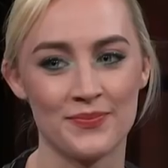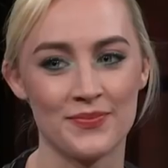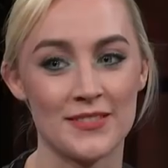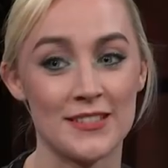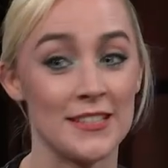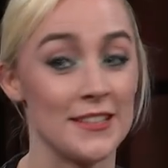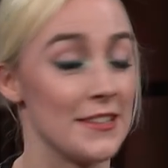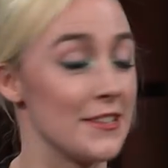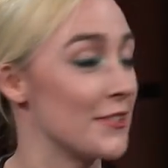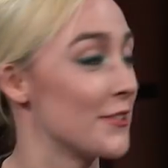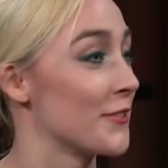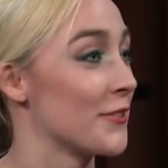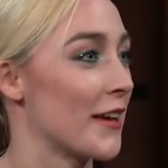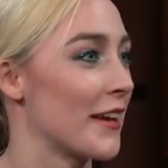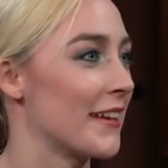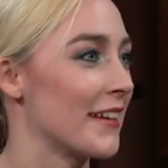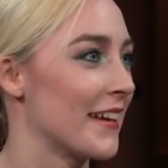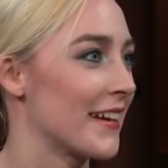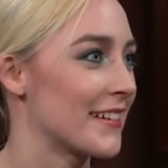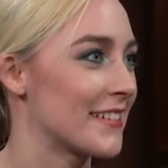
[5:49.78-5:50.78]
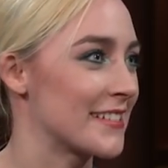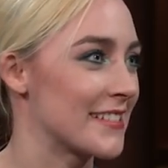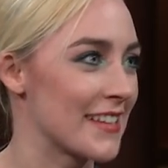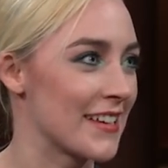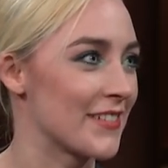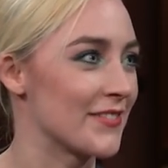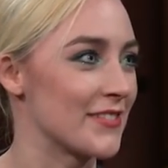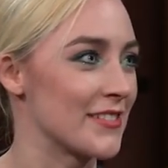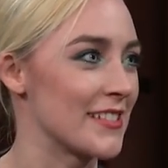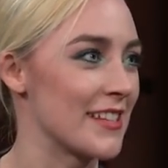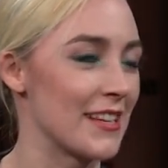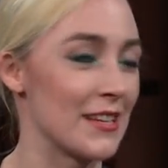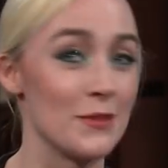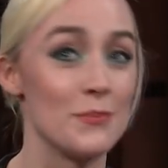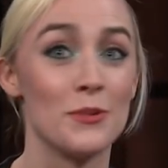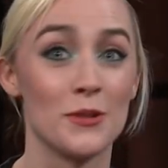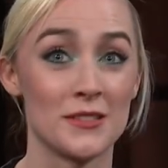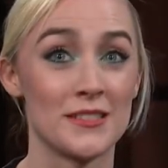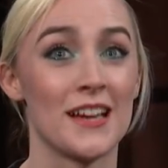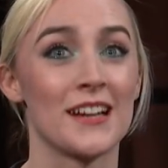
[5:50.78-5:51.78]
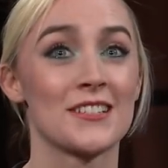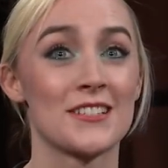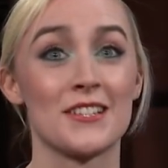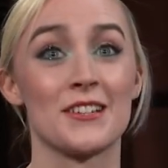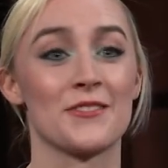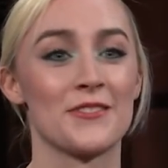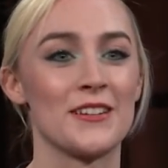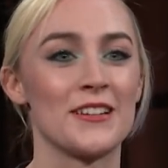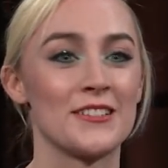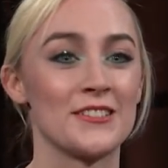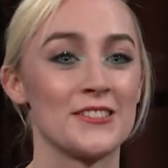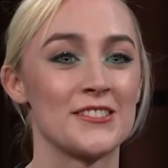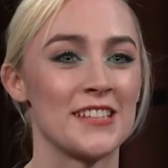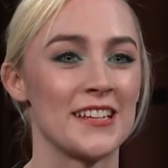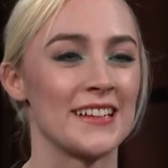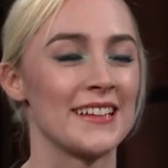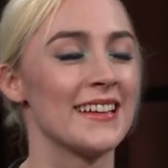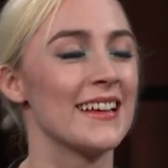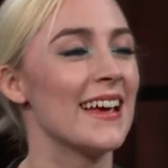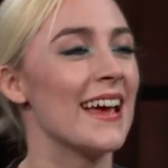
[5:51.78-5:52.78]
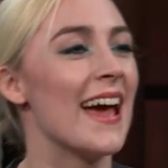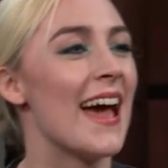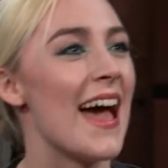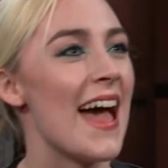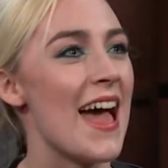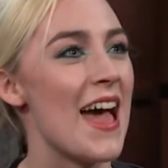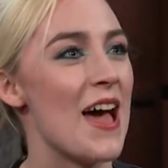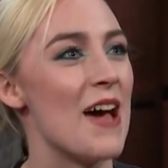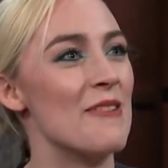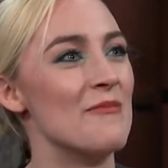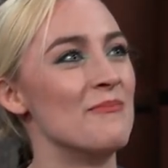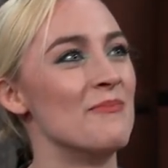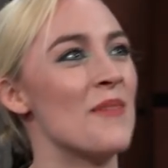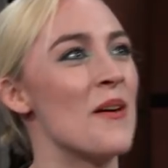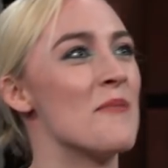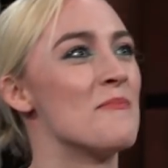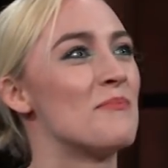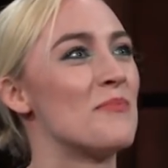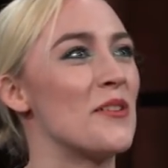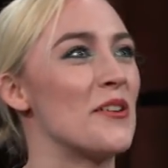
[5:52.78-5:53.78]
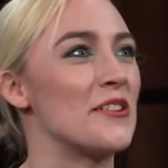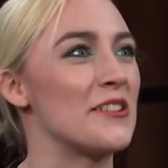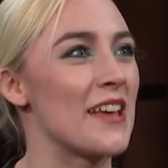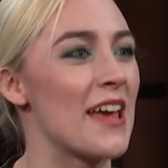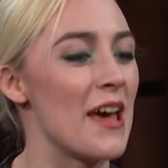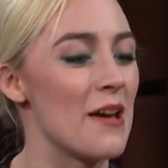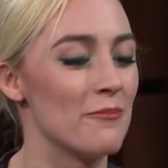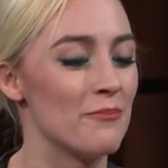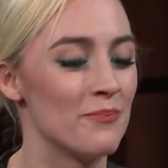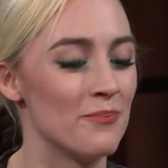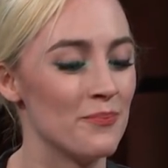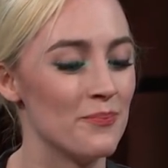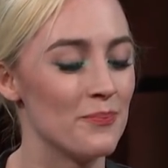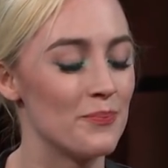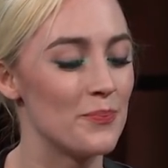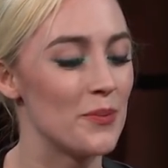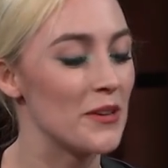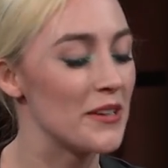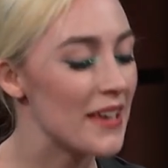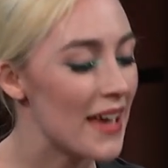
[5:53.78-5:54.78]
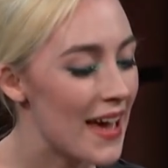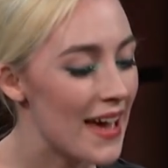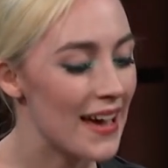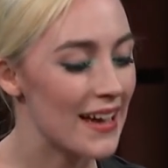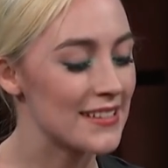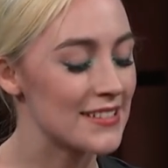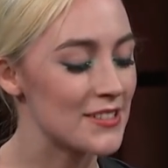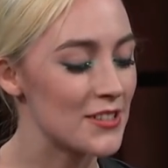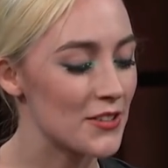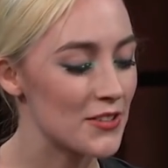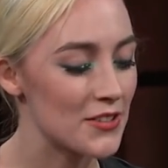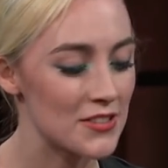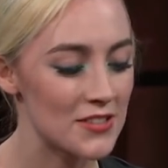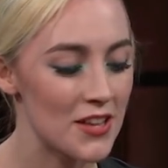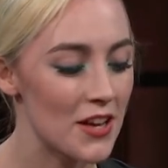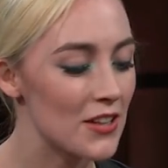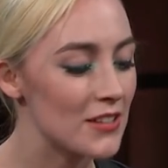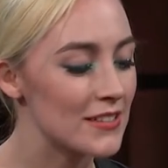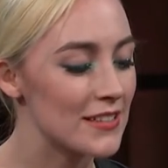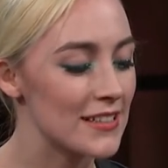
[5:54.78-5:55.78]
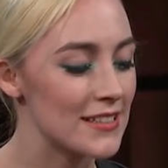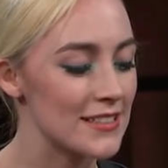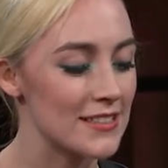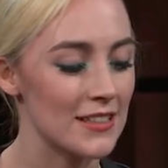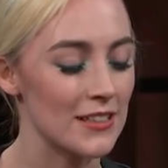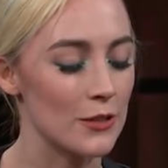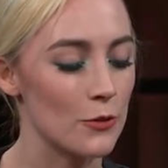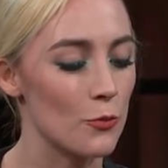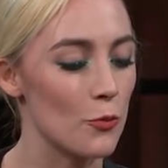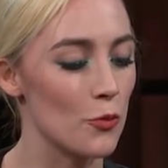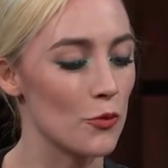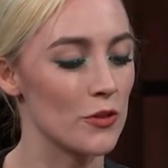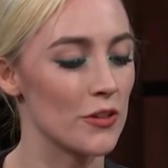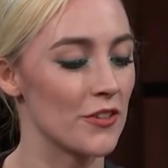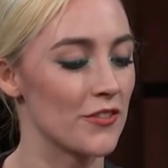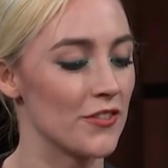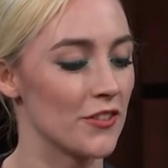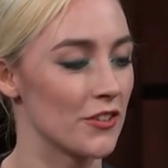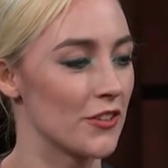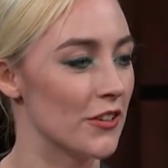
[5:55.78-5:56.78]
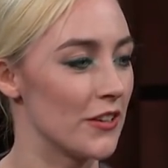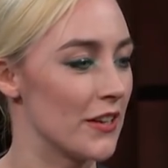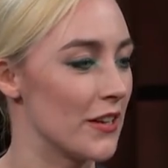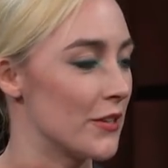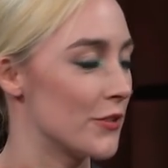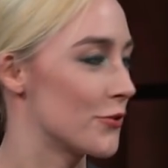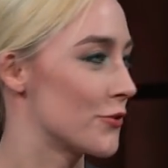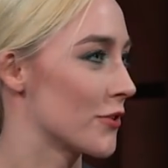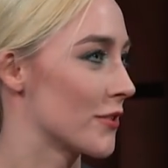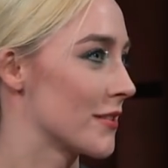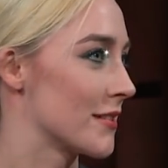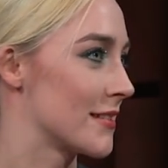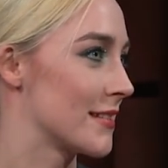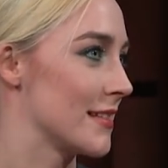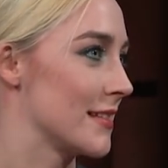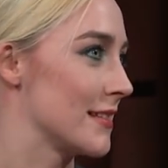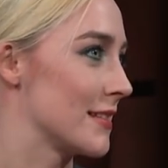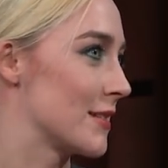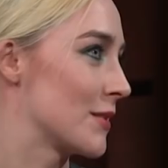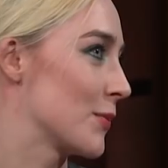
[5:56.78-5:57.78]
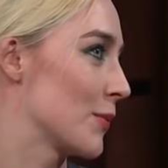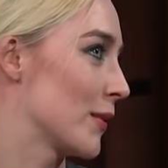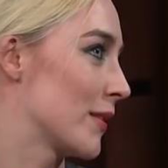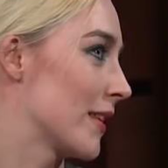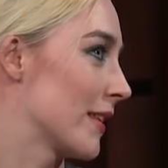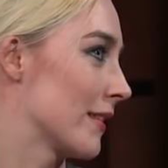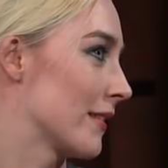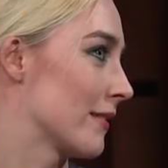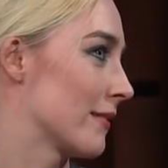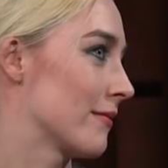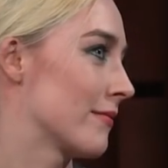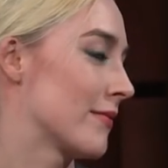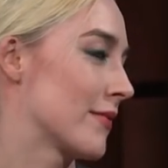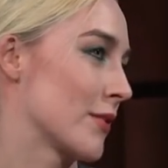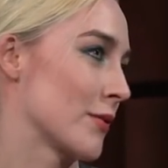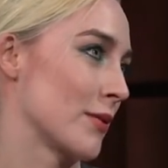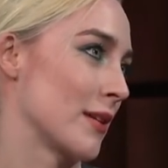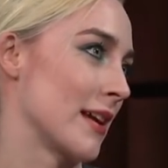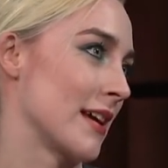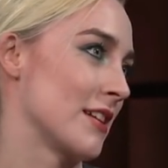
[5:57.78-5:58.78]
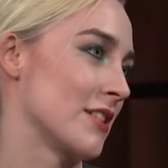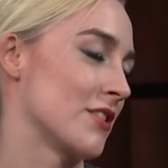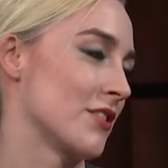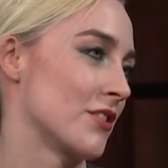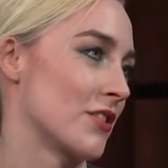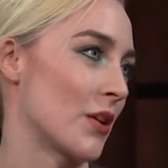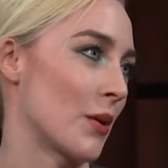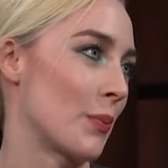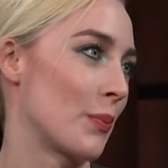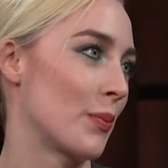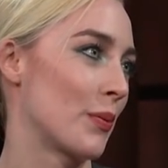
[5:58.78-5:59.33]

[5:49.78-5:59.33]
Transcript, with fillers: see, they don't get it yet because they haven't seen it, but it's actually a really good scene. Um, but um, but yeah, and so there's all these like wonderful kind of intricacies within the relationship.